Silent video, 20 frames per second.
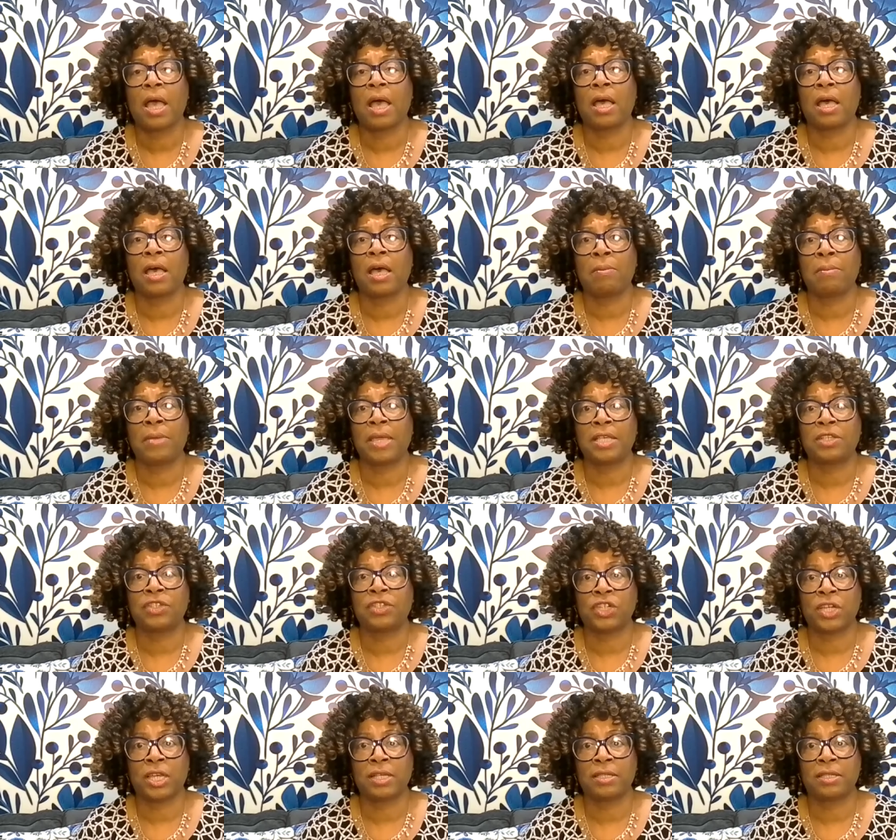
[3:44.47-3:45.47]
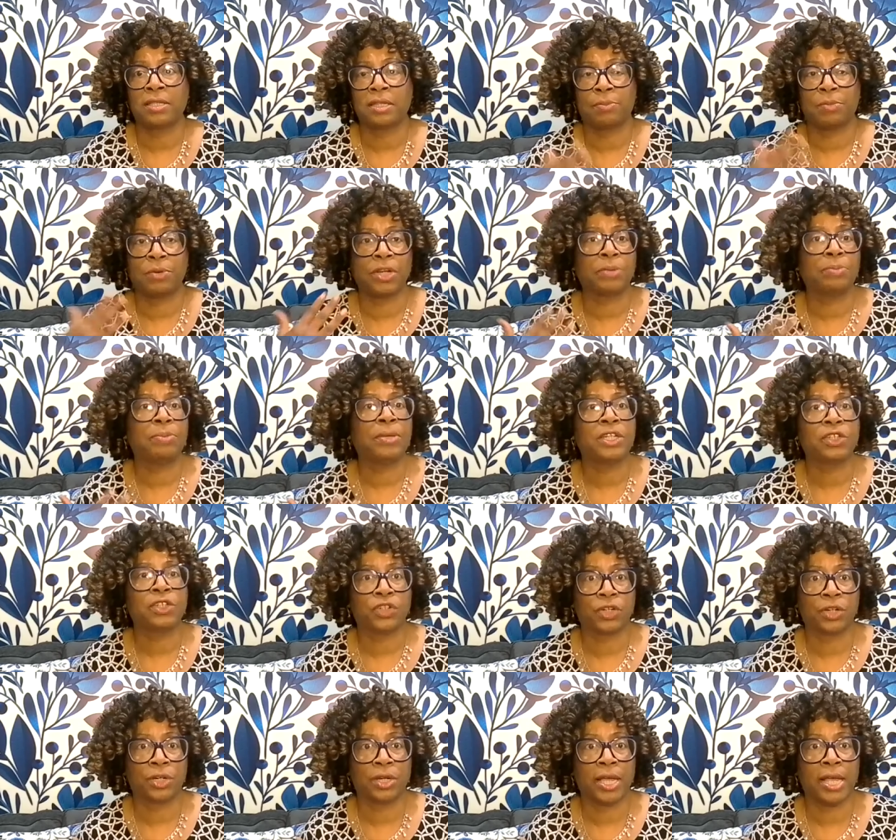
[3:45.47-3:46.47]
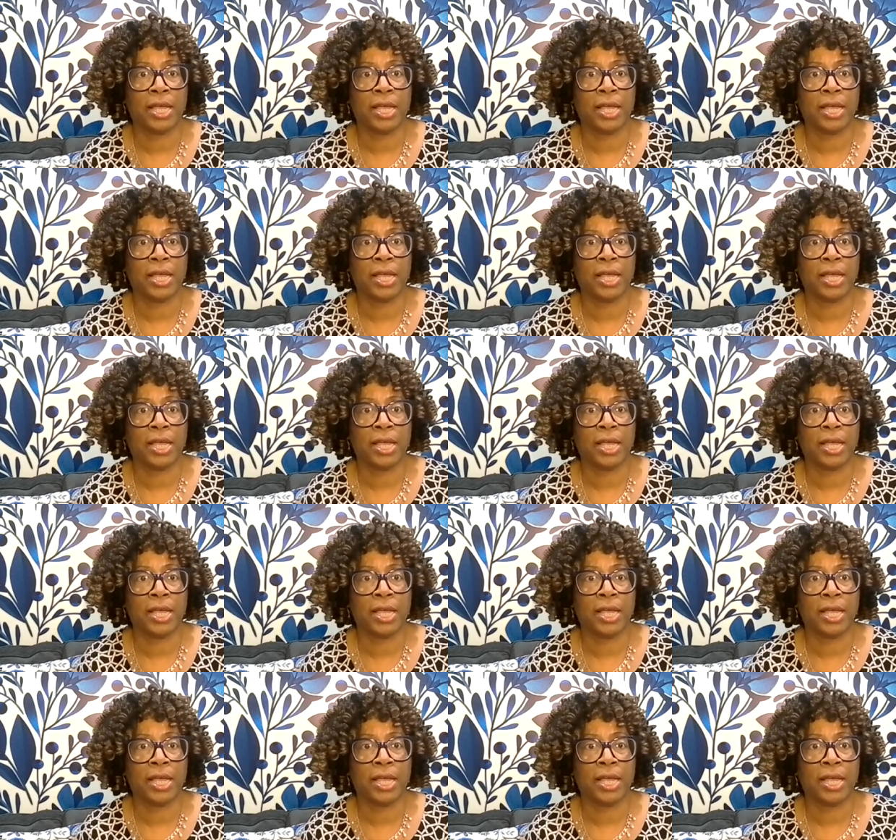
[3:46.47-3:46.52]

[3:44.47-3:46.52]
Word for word: um, it's just a pretty picture.